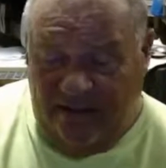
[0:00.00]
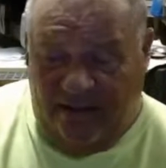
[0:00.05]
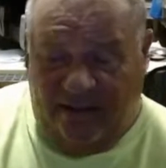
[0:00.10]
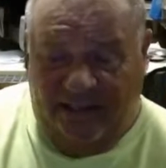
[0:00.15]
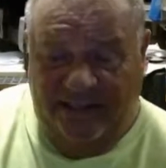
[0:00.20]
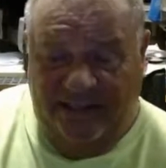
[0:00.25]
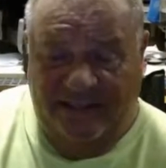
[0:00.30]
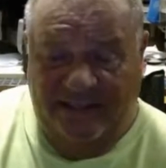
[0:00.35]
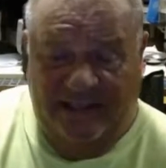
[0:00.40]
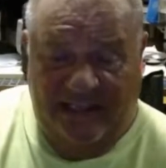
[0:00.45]

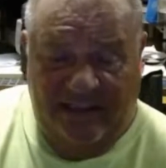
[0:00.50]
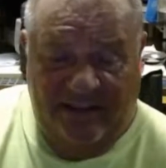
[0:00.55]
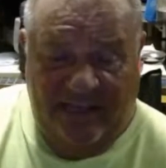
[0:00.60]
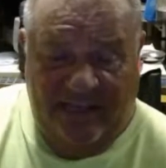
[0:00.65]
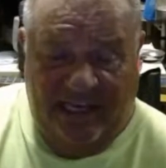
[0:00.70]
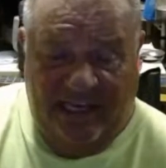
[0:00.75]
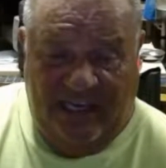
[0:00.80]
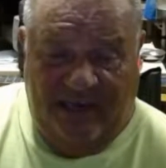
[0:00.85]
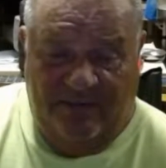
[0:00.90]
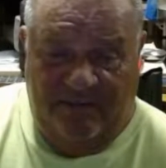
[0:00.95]
I say
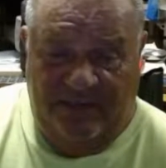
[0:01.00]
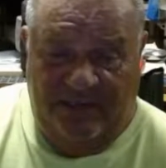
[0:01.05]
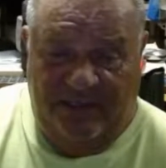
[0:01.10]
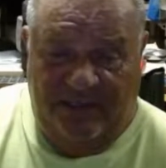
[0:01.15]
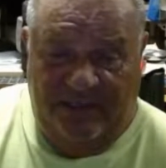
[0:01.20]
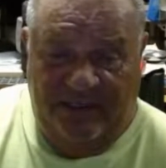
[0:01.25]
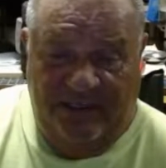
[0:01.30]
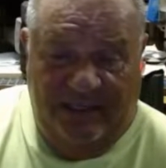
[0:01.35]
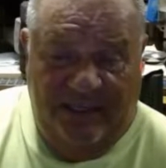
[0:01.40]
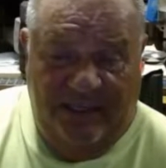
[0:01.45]
that,
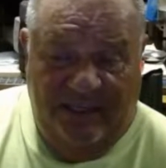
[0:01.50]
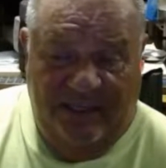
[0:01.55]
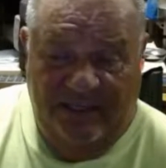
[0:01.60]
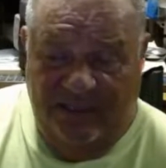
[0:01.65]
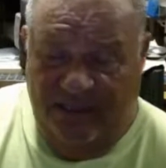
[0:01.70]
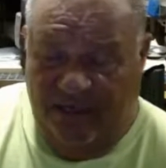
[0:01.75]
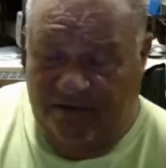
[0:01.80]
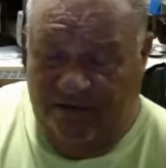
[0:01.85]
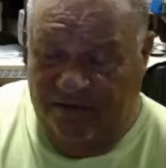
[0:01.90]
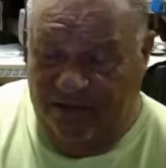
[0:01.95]
but you
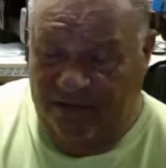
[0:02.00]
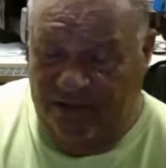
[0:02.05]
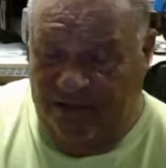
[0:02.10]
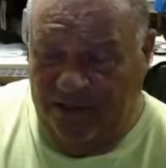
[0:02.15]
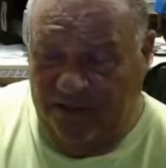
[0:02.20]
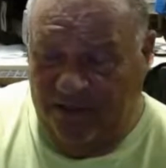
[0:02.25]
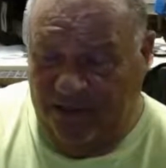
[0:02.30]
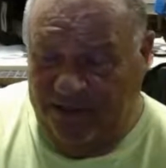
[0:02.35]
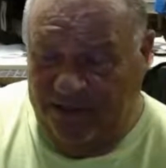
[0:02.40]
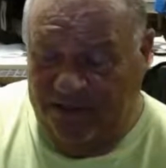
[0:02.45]
never know
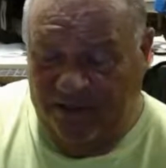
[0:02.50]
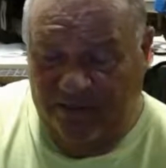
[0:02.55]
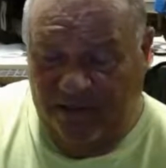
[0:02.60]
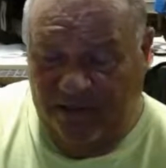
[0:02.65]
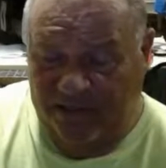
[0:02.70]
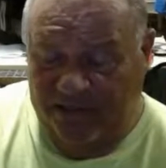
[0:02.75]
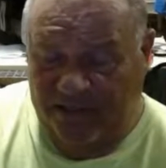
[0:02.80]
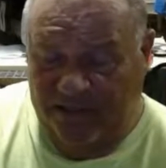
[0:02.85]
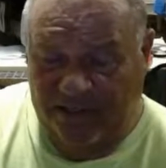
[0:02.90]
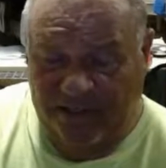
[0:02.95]
what's
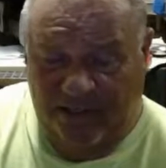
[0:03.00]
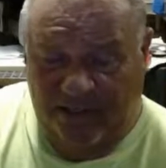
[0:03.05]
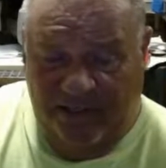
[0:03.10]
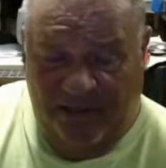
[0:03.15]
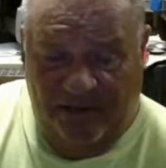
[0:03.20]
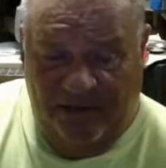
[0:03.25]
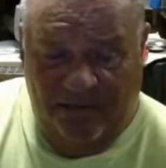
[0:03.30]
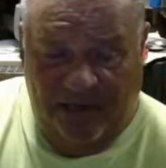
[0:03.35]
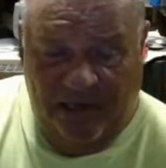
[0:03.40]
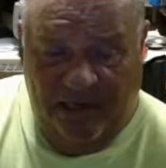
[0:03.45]
could
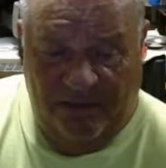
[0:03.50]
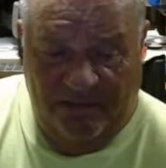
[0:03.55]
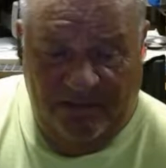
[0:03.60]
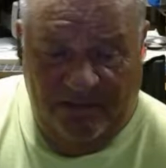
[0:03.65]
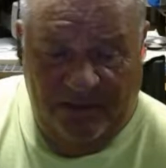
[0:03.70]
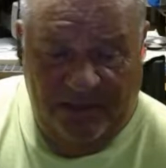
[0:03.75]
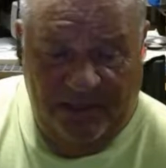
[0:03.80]
come up.